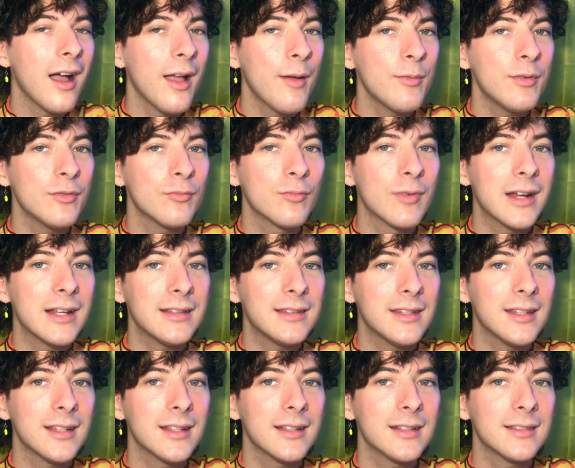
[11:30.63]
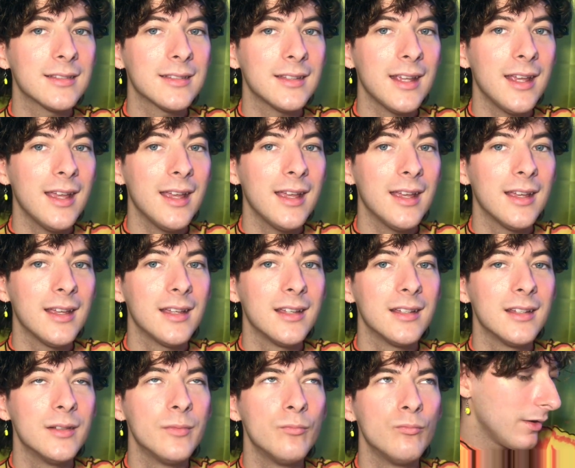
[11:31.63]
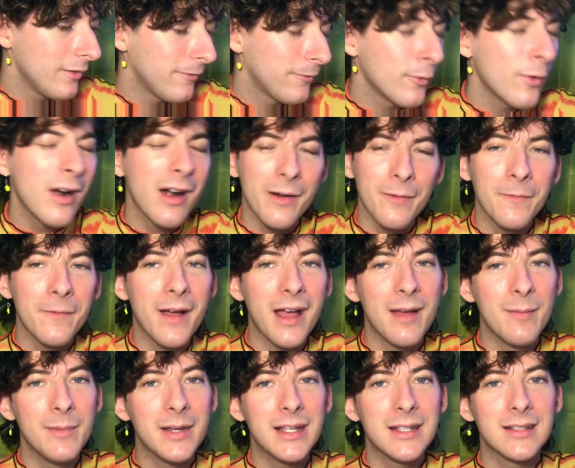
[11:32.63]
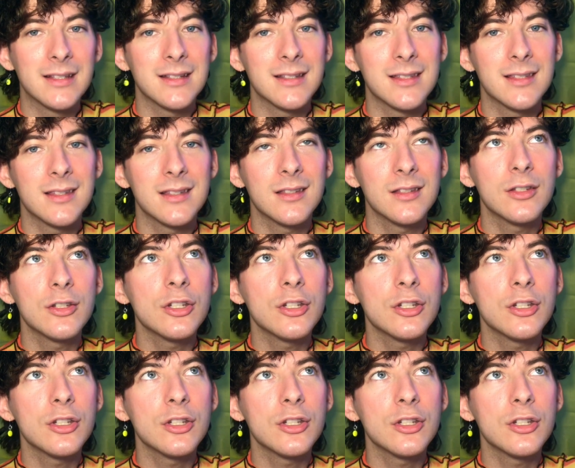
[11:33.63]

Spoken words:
I would rate this a 4 out of 5 because it's